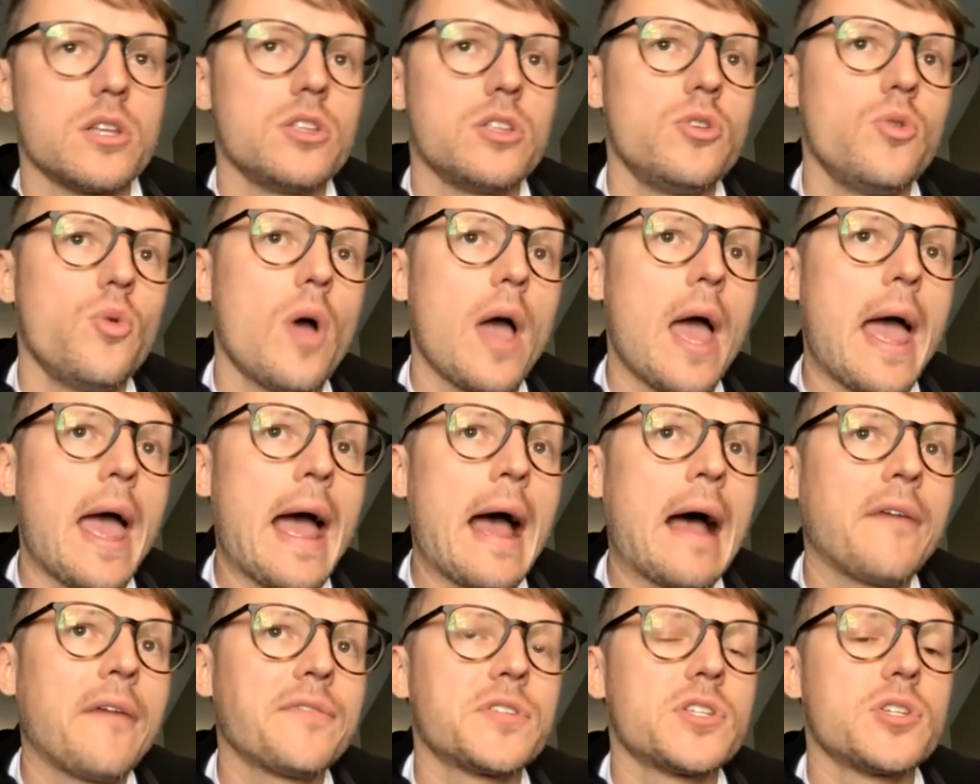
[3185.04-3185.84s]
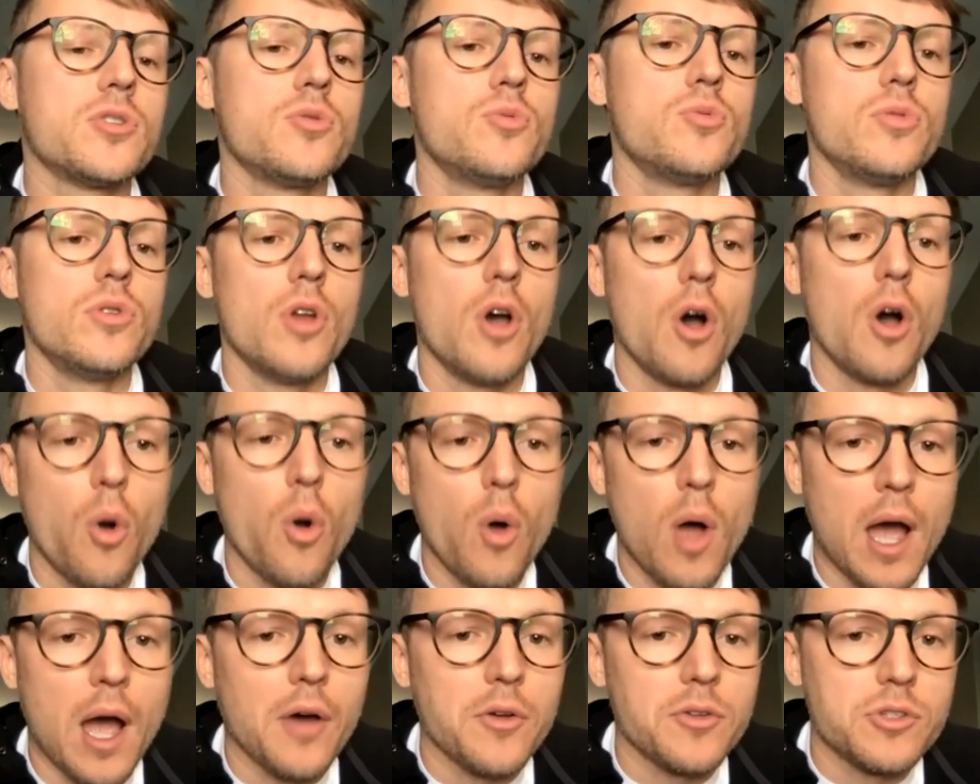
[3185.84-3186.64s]
you have to know
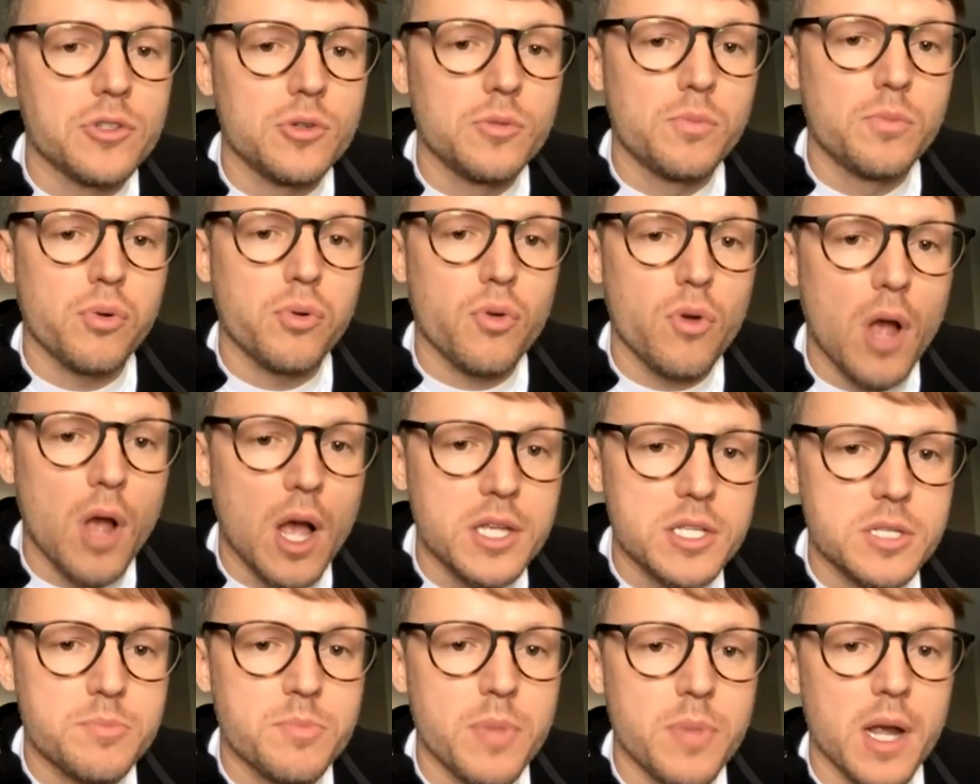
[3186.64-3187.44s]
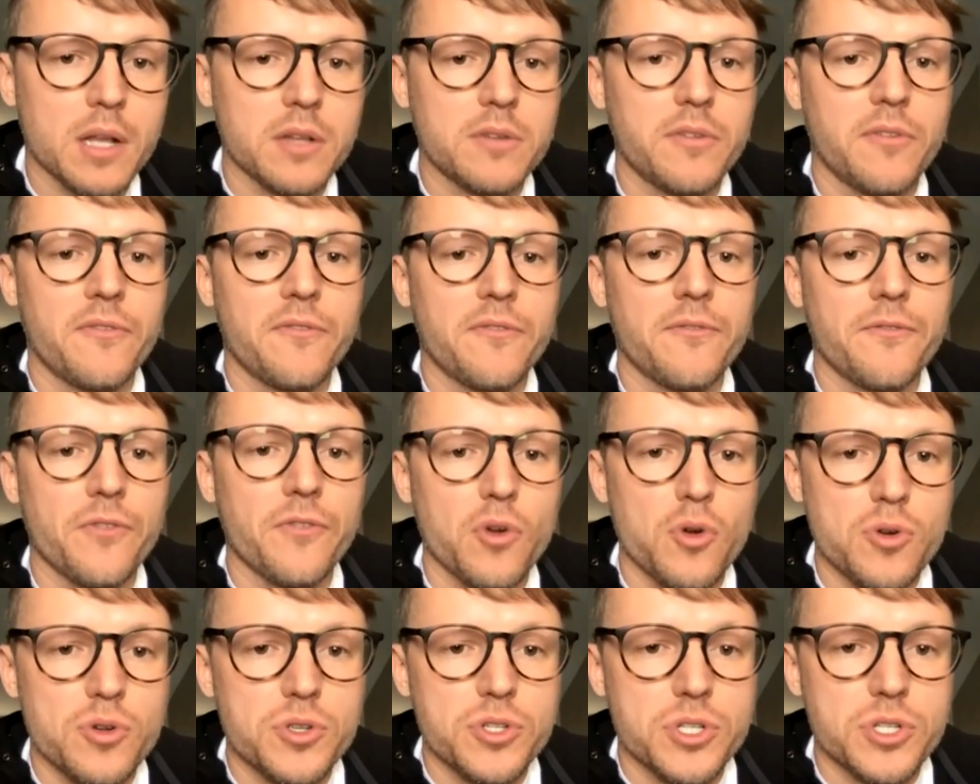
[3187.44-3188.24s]
how to prospect
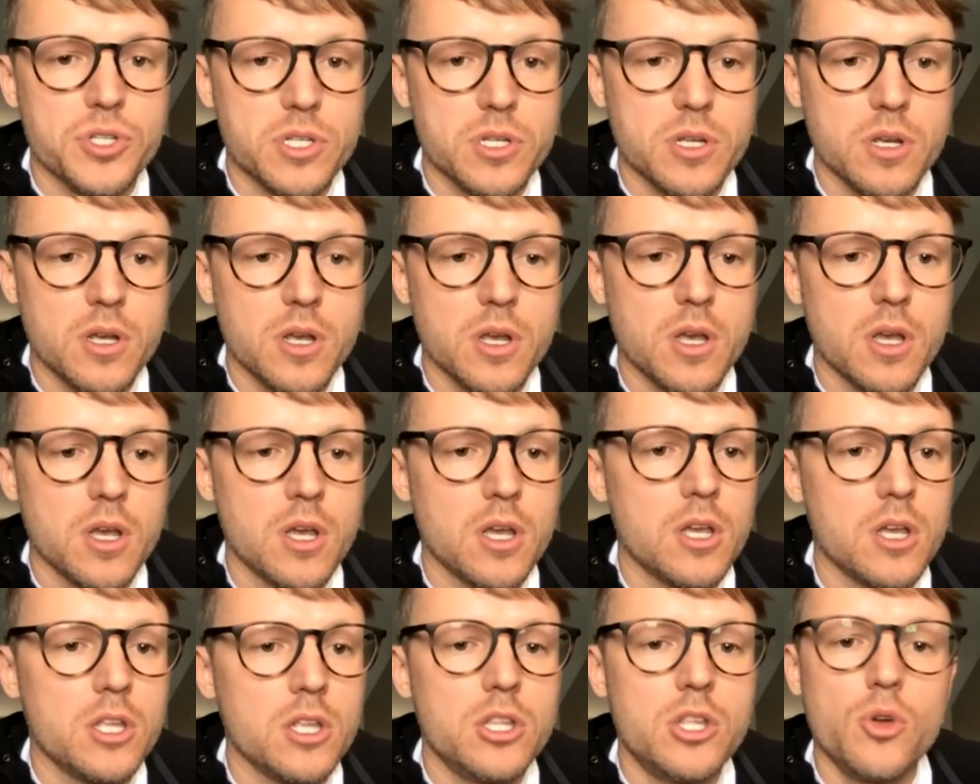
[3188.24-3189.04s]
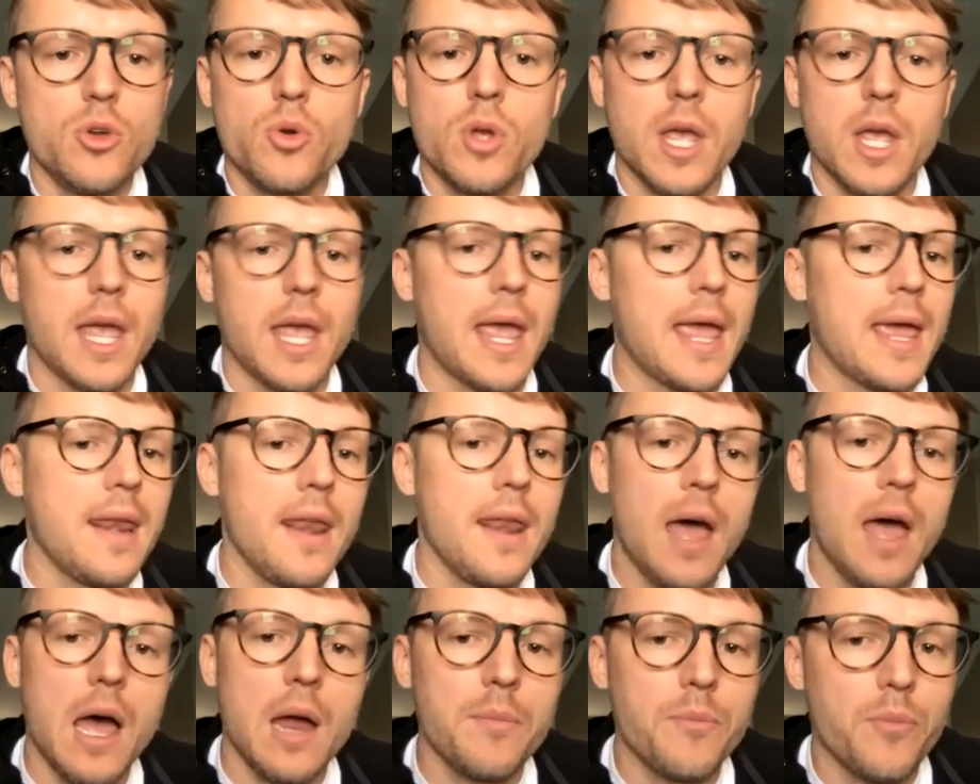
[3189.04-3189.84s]
first. Mm-hmm. You
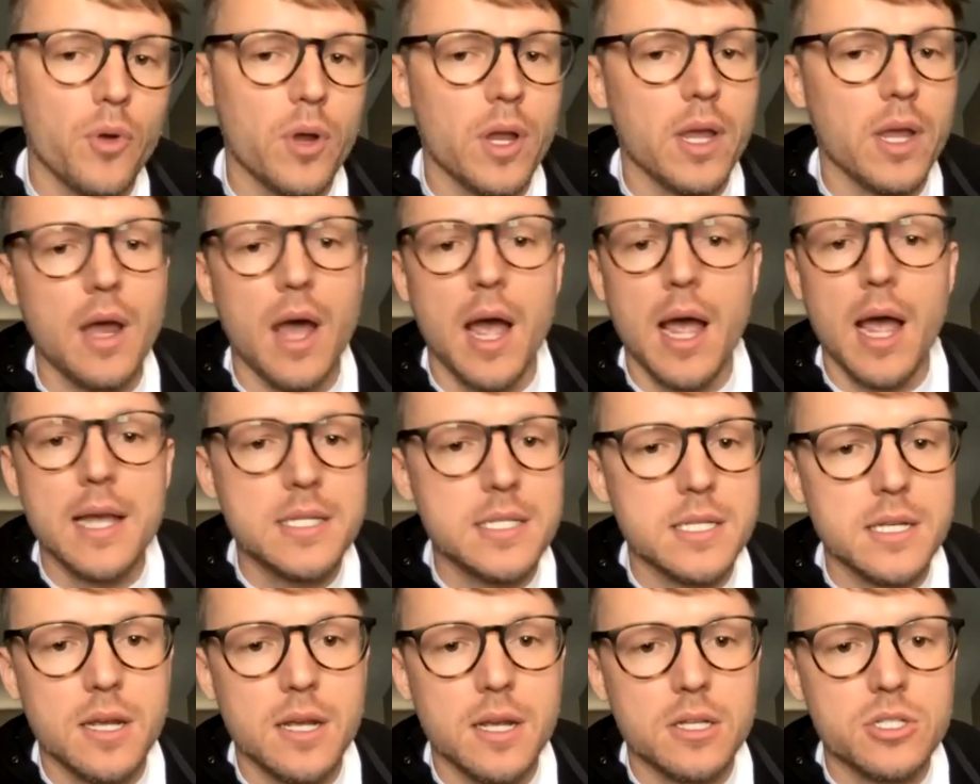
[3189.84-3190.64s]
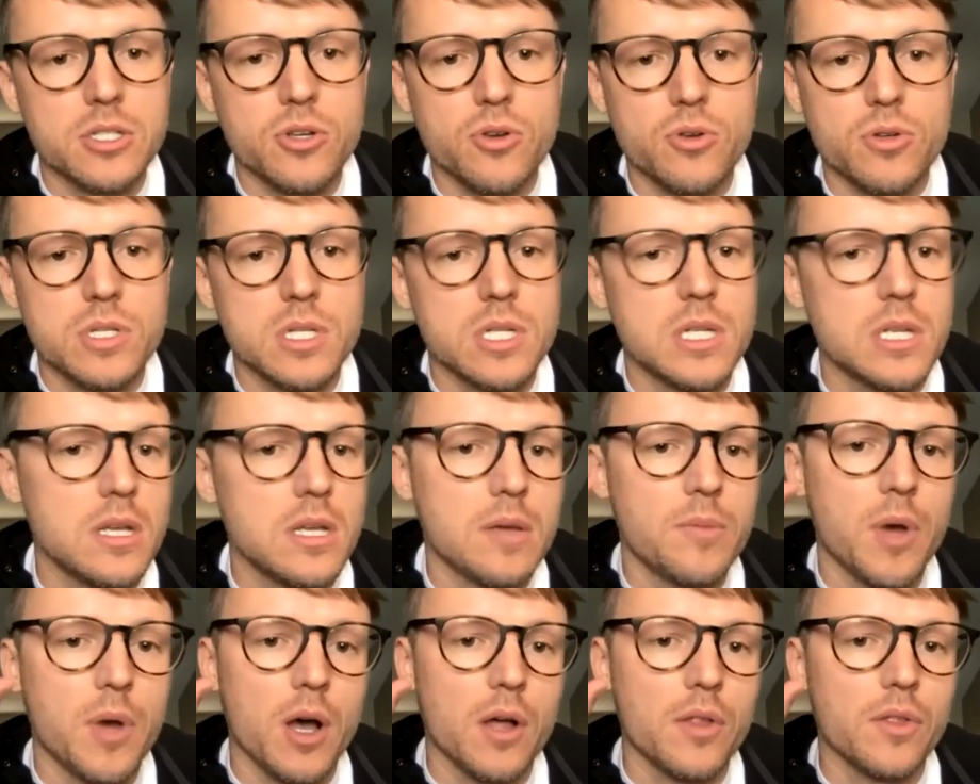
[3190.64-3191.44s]
cannot bring an ISA onto your
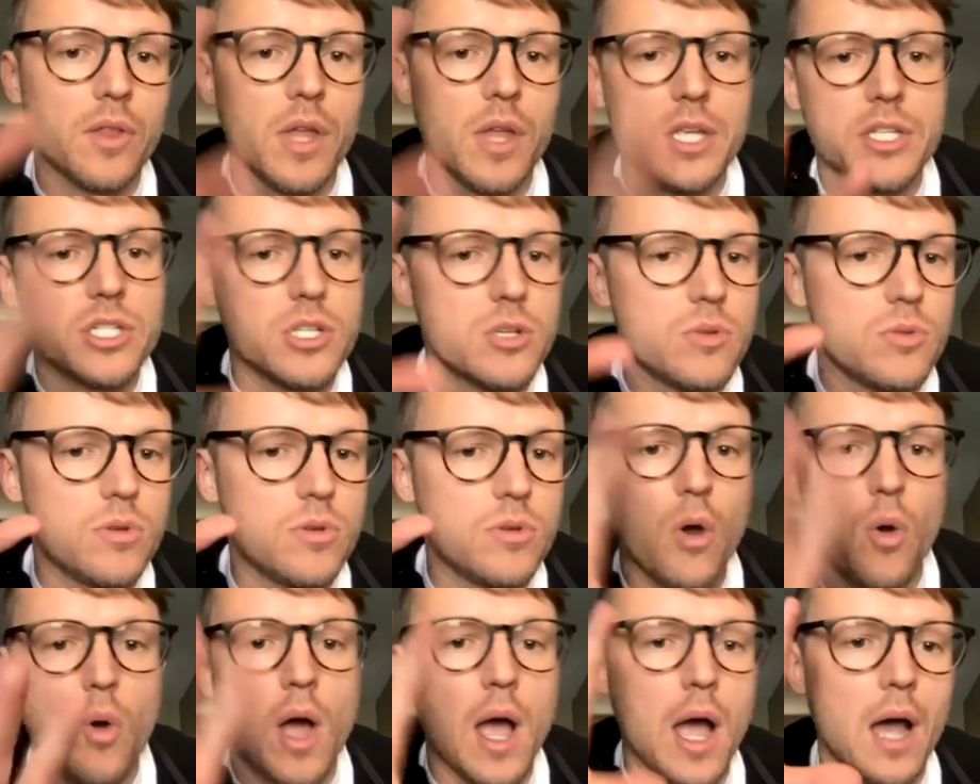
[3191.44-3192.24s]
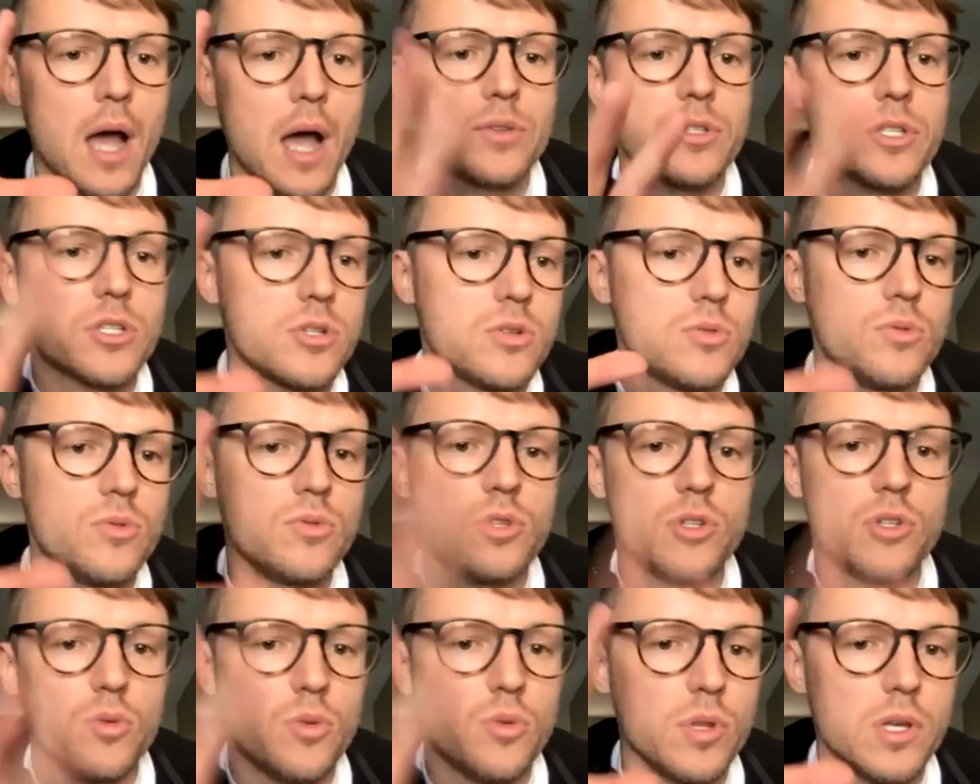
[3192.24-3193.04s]
team unless you know how to
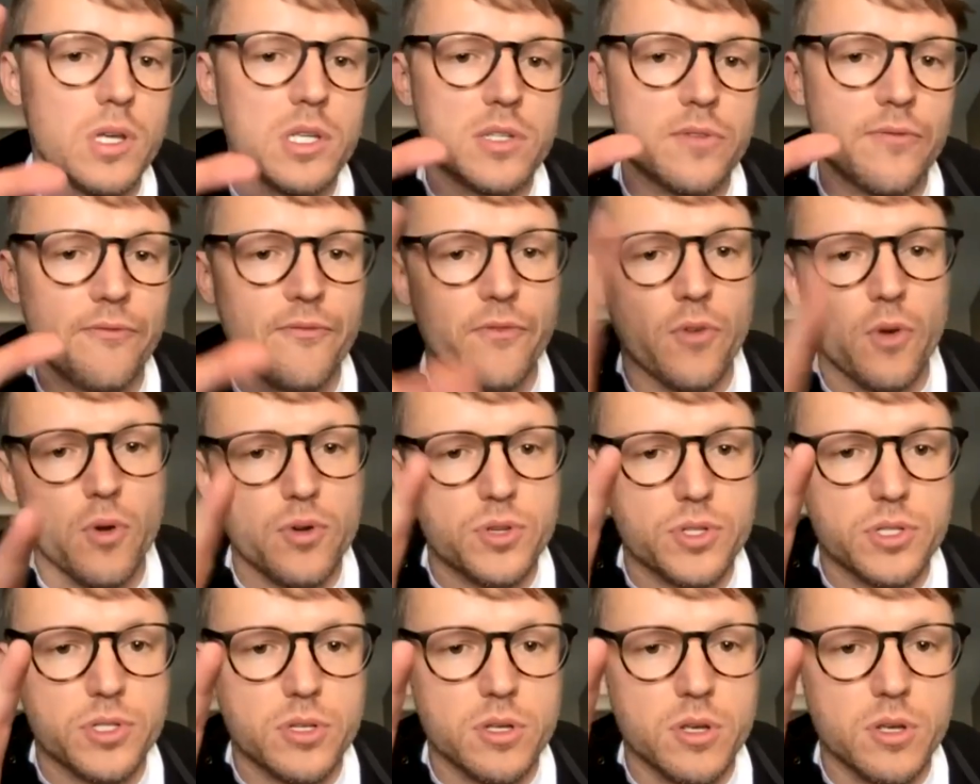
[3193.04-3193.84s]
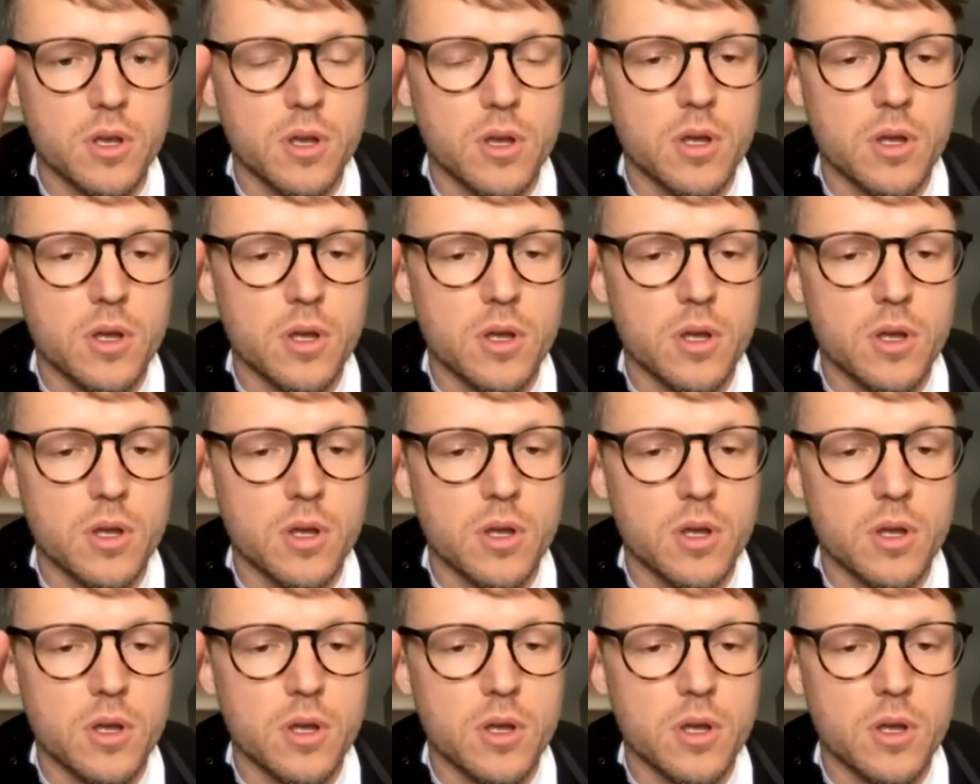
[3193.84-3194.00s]
do this first.